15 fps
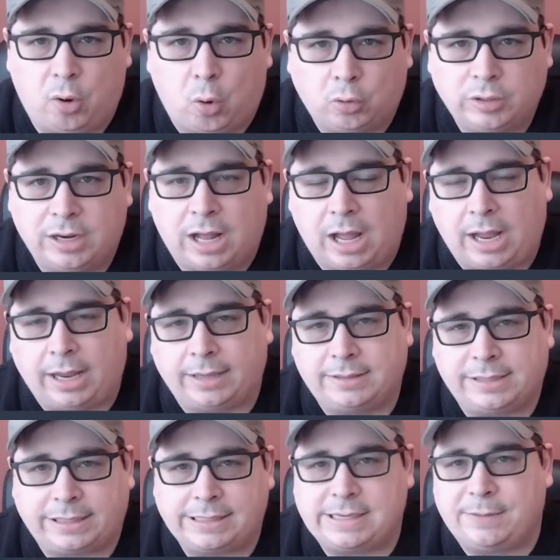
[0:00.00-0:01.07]
GoldenEye
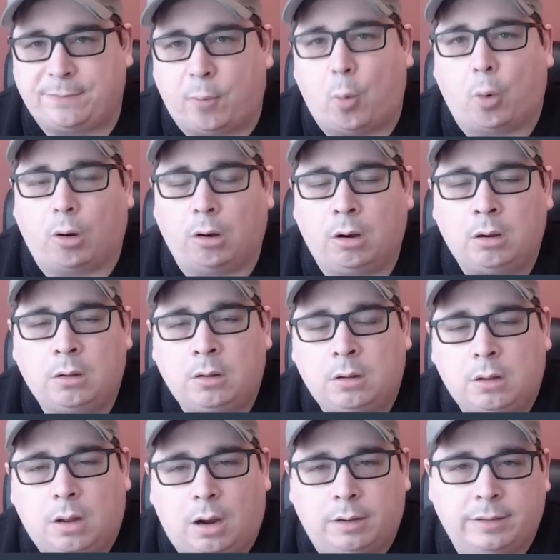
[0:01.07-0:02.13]
64
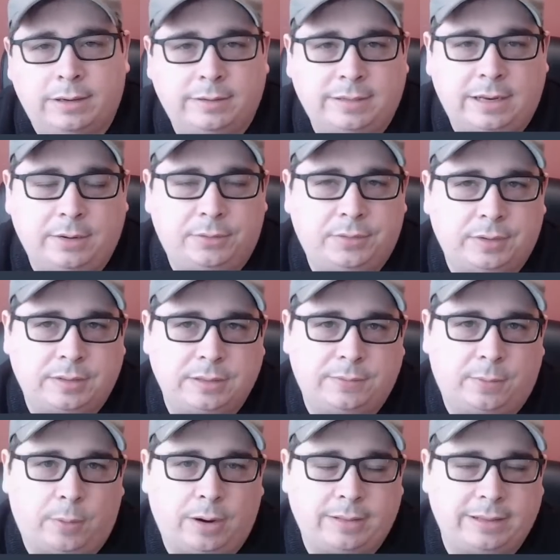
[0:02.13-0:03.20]
on the Nintendo 64.